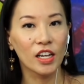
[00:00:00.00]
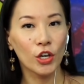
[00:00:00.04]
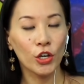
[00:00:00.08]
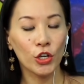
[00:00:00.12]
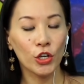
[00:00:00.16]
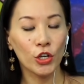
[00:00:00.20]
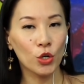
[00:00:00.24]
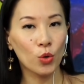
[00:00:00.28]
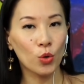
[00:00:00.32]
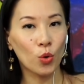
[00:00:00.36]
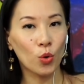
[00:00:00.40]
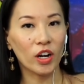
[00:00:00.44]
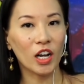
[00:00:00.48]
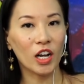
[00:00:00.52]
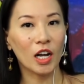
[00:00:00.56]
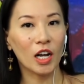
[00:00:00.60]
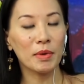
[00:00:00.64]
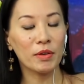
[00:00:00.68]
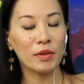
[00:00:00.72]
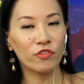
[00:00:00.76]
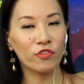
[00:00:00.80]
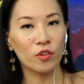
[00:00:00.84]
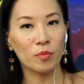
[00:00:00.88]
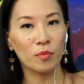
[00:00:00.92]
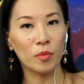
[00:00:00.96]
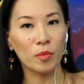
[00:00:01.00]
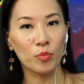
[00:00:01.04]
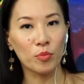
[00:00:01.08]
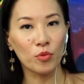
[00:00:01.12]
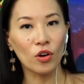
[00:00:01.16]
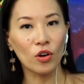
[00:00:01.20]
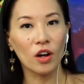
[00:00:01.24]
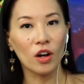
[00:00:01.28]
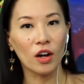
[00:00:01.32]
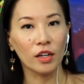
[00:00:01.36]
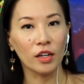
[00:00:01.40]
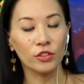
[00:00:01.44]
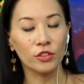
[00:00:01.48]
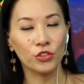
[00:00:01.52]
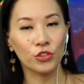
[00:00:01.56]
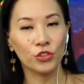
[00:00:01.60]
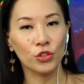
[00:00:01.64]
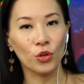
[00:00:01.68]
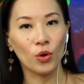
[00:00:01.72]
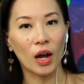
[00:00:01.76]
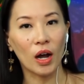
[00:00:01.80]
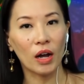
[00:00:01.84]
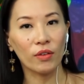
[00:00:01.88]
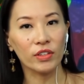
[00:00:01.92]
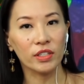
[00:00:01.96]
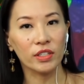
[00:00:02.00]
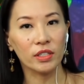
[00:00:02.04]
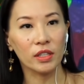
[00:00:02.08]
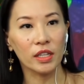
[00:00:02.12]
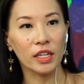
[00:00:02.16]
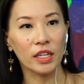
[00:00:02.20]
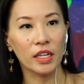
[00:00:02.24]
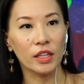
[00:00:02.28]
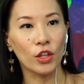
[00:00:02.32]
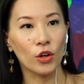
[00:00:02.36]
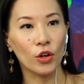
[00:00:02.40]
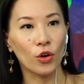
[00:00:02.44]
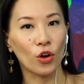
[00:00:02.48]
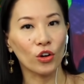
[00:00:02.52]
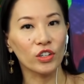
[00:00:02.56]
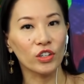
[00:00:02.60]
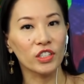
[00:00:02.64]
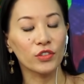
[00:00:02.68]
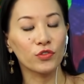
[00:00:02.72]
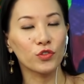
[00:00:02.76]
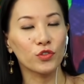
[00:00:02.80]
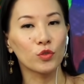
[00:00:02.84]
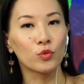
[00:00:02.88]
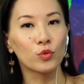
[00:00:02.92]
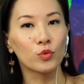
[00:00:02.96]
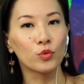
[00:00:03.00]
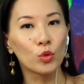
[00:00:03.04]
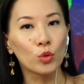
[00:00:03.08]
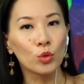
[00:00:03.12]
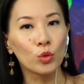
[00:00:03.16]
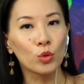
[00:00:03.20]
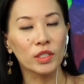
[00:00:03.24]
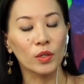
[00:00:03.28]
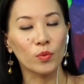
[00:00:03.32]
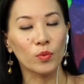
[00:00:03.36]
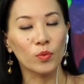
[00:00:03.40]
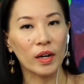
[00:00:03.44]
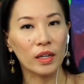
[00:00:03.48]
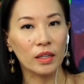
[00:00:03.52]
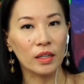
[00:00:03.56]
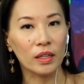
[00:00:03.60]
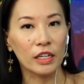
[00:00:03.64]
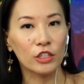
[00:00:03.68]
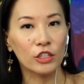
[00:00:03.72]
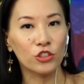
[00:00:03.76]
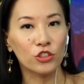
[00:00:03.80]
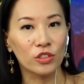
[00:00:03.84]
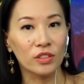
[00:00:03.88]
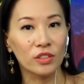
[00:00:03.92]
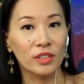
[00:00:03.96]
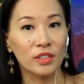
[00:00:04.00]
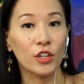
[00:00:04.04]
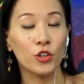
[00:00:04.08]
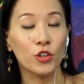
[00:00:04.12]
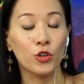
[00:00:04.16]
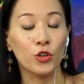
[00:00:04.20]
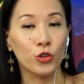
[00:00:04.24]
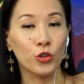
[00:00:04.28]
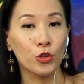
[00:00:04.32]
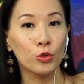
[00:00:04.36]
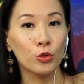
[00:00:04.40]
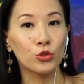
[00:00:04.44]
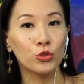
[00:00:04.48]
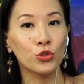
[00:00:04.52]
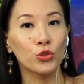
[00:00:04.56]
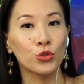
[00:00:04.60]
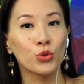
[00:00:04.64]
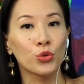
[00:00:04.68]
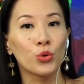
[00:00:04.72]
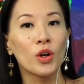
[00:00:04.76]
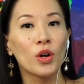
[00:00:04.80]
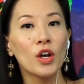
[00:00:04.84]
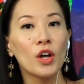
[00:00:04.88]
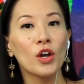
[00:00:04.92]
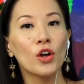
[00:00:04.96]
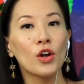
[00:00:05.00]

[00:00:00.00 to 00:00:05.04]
You are coming from abroad, so obviously there are different rules and regulations that you're used to